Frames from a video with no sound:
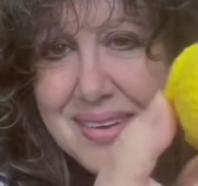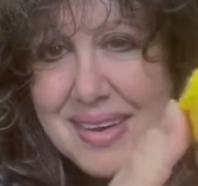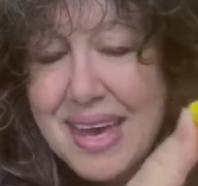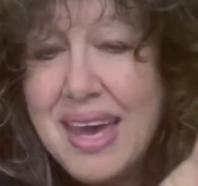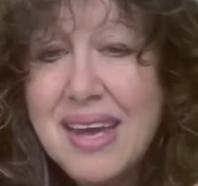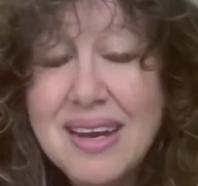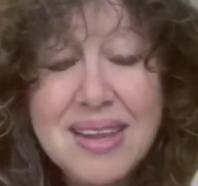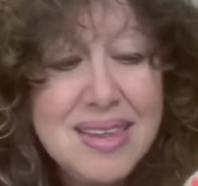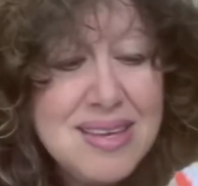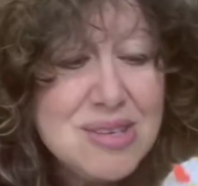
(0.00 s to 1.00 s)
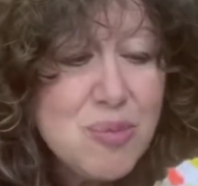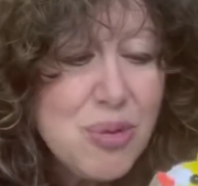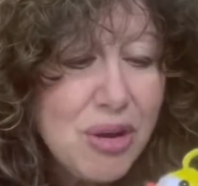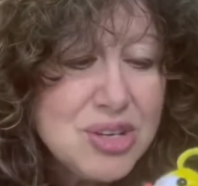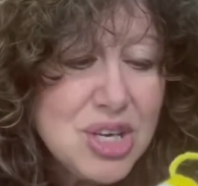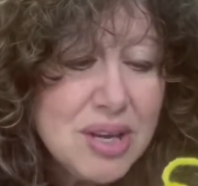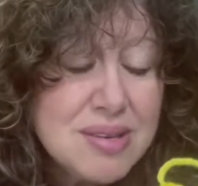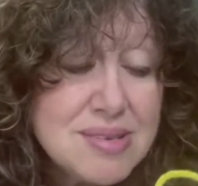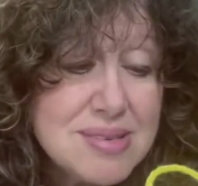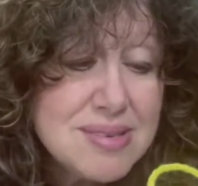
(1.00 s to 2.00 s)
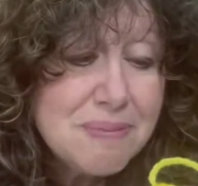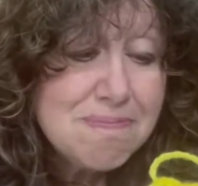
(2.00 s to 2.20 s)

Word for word: And these are projects